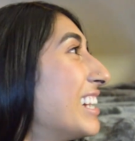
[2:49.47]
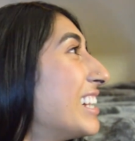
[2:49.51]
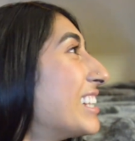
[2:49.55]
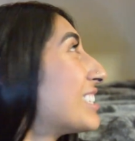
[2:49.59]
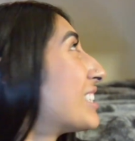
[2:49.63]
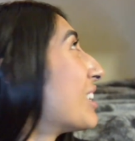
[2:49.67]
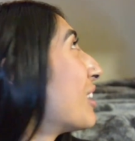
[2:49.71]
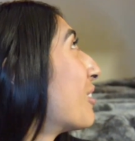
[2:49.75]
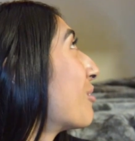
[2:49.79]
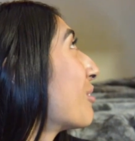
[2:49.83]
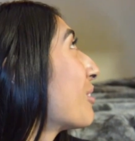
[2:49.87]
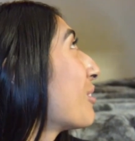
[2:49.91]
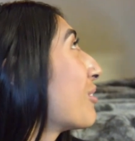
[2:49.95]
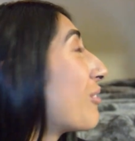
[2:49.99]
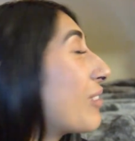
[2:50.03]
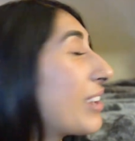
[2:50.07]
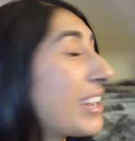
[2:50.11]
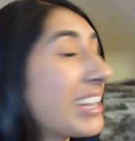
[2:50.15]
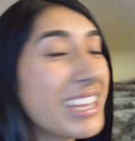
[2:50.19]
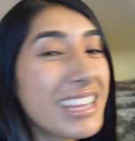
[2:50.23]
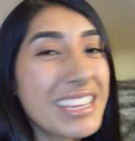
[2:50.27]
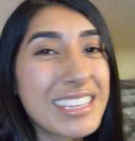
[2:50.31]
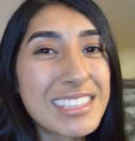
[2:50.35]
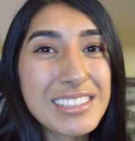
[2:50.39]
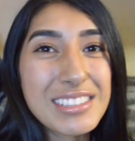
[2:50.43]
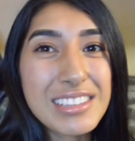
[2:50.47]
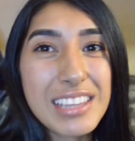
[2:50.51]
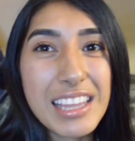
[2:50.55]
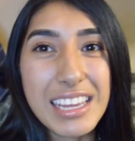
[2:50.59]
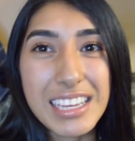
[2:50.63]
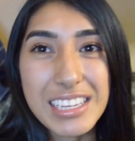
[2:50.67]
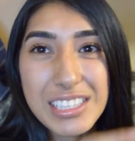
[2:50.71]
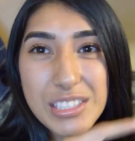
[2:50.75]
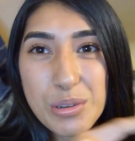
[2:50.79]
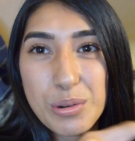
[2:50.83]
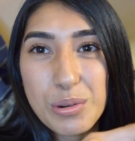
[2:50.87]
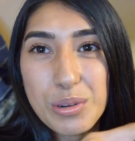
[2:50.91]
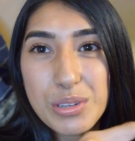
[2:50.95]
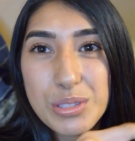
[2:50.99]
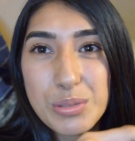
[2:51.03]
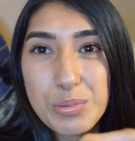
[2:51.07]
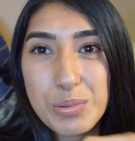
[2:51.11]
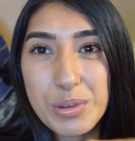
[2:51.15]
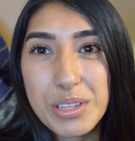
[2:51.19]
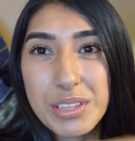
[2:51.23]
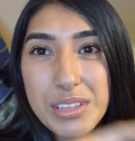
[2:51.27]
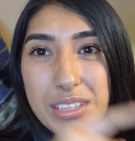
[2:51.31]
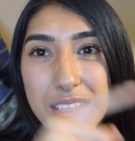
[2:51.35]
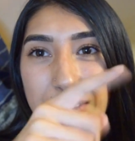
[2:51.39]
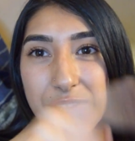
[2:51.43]
So we went like towards
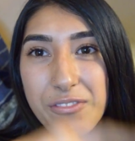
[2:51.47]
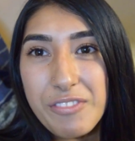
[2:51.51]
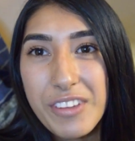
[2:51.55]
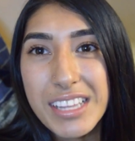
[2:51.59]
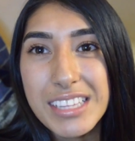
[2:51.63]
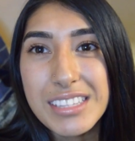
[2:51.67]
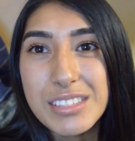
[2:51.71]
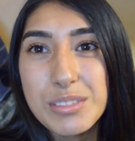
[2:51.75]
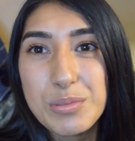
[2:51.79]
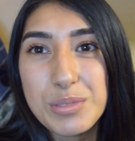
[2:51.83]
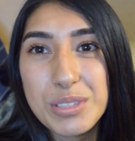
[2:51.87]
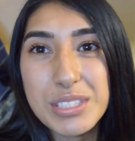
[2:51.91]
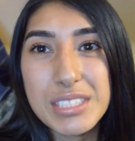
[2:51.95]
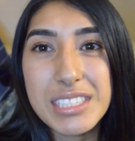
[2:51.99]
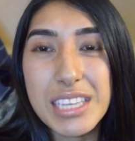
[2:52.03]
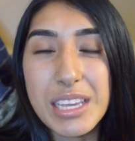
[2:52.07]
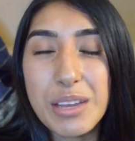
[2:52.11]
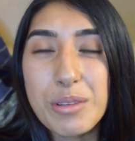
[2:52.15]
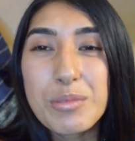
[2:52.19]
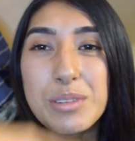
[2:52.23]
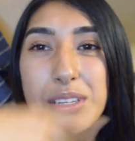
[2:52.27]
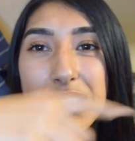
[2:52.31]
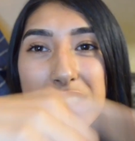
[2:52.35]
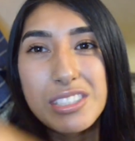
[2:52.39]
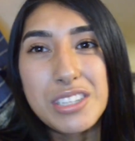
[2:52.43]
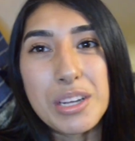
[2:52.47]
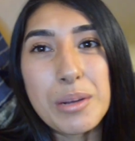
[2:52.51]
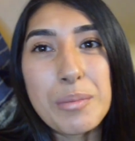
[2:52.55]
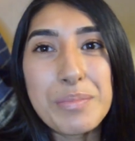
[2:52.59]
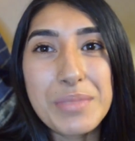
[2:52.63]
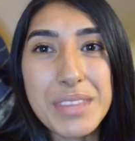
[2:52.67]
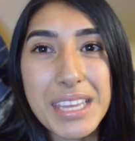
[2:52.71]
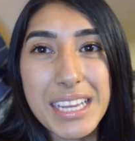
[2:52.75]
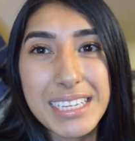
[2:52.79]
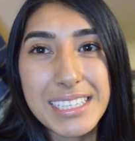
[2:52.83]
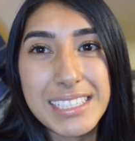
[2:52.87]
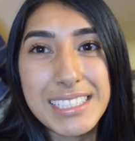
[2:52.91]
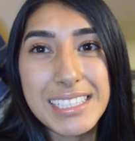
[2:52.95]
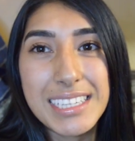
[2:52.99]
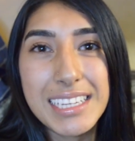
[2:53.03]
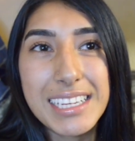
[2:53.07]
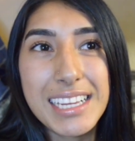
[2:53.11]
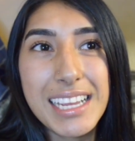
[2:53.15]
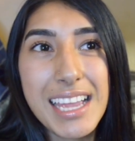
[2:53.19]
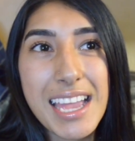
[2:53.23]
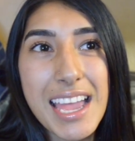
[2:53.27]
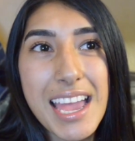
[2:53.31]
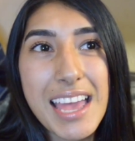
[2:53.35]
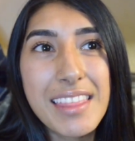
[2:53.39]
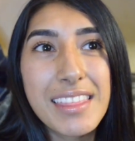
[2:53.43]
where the fence was, and we jumped that
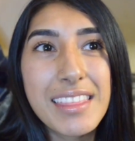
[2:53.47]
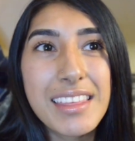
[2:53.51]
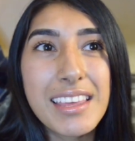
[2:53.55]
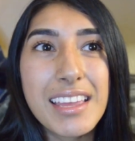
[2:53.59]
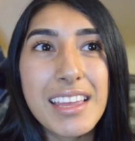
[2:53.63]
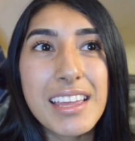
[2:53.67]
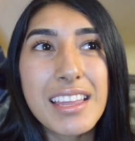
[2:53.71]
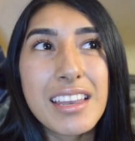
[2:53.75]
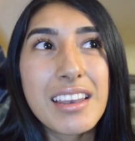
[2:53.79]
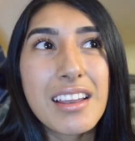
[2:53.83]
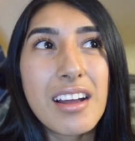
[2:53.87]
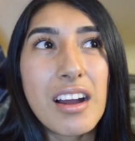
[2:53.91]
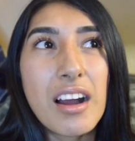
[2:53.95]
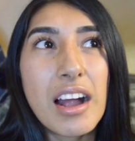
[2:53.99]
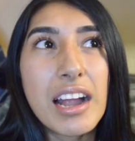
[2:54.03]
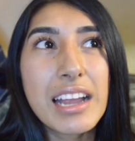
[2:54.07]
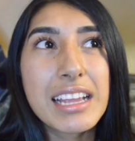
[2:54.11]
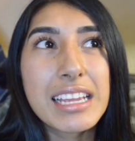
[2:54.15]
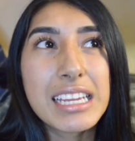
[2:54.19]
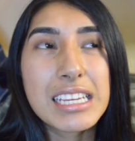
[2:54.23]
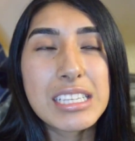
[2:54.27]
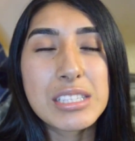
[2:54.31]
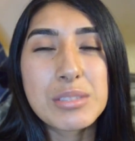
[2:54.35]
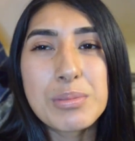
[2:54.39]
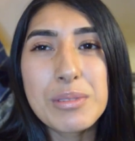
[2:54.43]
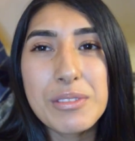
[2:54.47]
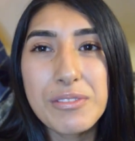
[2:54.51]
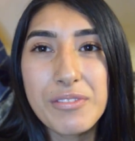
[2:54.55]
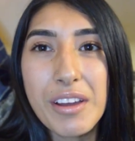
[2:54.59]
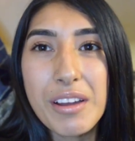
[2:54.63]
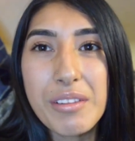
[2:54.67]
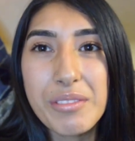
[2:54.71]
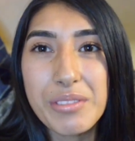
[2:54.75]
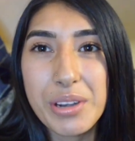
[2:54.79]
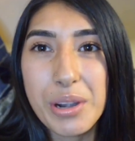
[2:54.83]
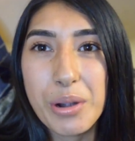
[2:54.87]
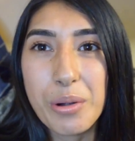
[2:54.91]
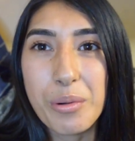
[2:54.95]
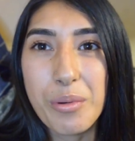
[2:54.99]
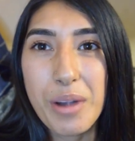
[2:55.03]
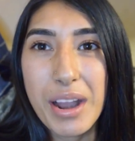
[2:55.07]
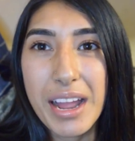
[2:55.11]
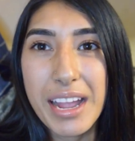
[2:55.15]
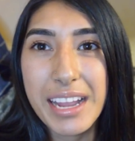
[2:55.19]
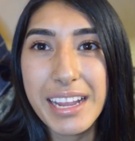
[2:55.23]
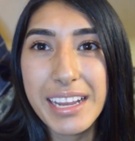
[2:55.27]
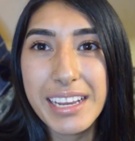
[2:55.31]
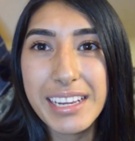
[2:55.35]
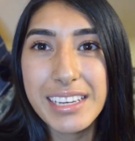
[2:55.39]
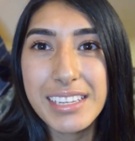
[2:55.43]
shit, and then I guess we found our
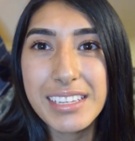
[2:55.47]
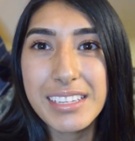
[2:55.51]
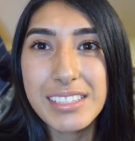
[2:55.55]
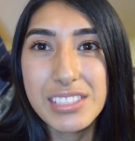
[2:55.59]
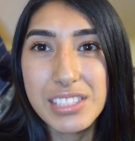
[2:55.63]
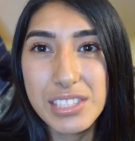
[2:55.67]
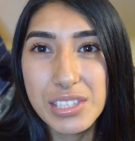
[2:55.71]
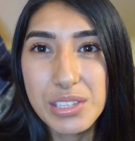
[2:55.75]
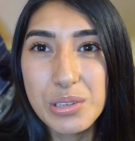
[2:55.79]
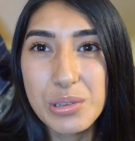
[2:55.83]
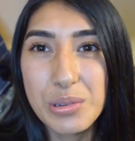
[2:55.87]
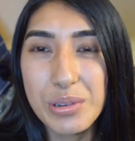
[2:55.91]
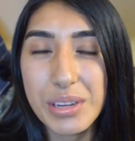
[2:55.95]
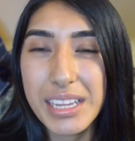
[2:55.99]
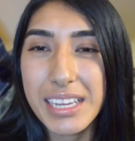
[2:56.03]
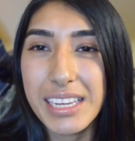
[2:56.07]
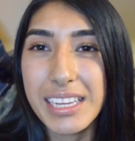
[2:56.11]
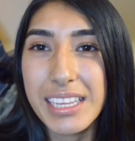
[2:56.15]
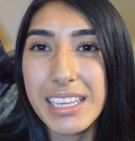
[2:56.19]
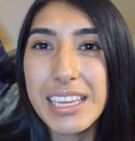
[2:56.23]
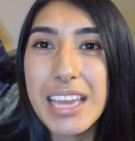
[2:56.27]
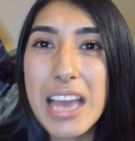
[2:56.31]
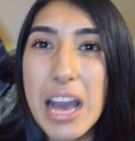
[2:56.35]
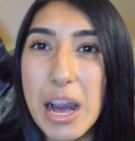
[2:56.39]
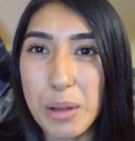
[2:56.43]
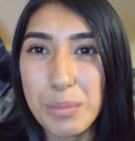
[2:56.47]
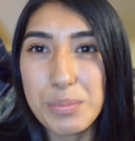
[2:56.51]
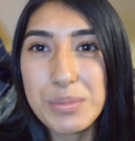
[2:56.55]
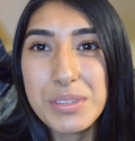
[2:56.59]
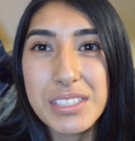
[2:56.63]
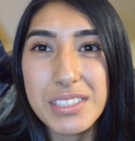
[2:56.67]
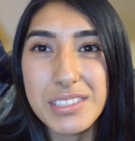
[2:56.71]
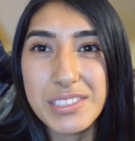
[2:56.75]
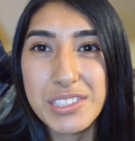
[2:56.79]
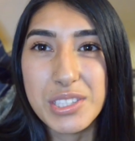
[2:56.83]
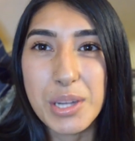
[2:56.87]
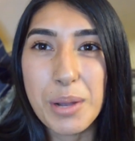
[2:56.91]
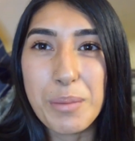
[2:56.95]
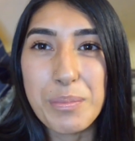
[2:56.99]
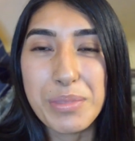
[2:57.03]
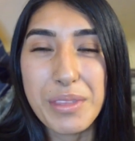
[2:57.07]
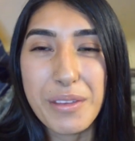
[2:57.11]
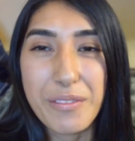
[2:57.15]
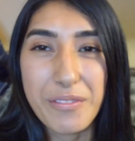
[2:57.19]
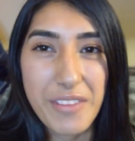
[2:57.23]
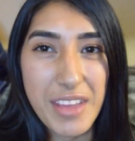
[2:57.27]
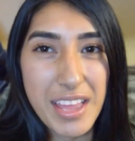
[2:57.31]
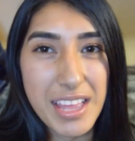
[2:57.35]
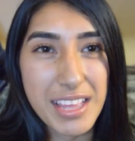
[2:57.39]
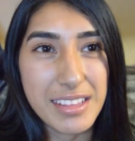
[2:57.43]
ride too, and he helped us jump the
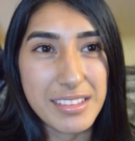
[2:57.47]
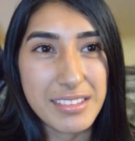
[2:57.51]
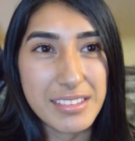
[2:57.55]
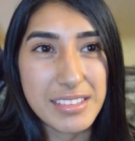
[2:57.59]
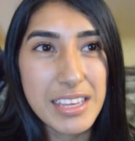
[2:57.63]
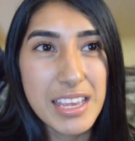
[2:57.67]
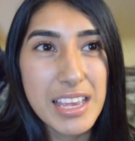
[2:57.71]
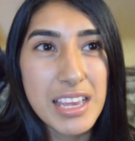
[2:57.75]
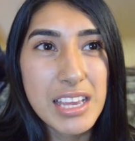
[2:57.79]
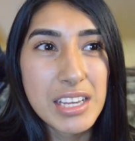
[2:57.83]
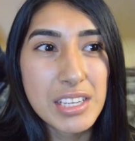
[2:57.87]
fence.